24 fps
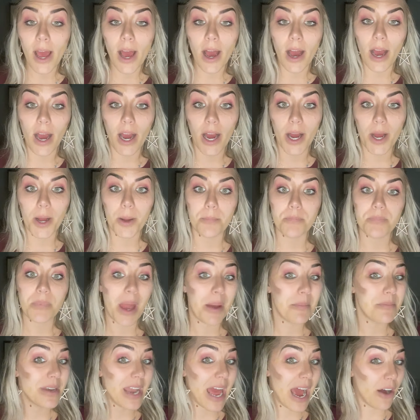
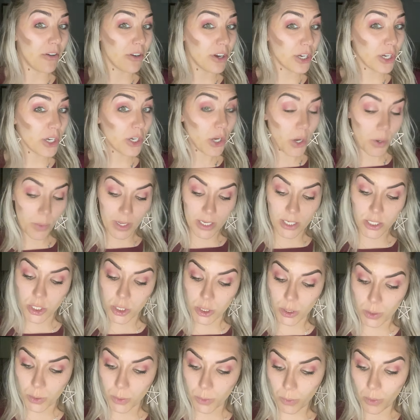I'm now gonna go
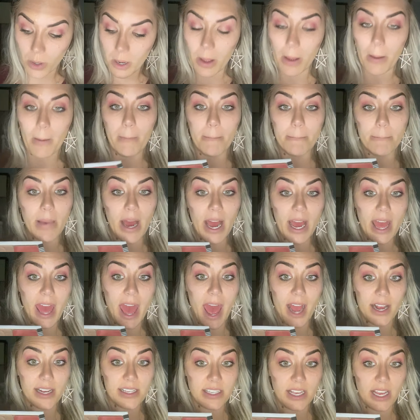into my
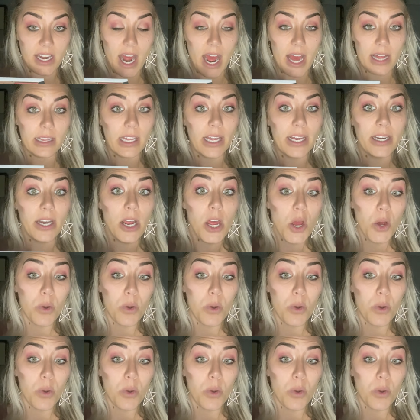accent highlight,